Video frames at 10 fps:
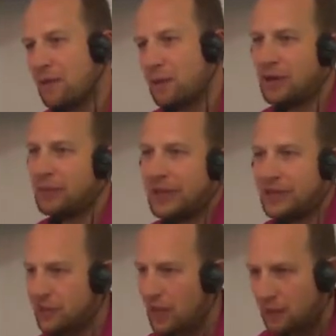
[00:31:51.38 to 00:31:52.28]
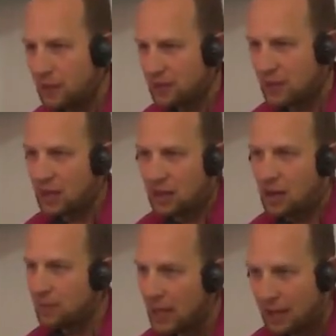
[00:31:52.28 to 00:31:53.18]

Life Wheel, abundancelifewheel.com,